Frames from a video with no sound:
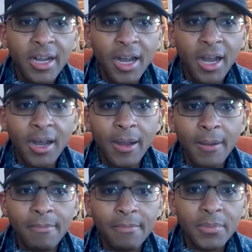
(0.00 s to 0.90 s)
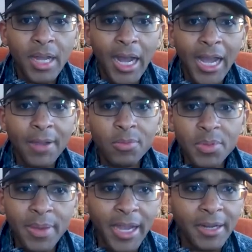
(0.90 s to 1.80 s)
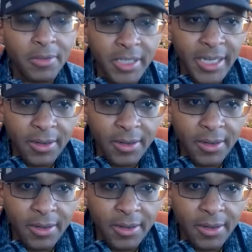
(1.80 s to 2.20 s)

I will be back on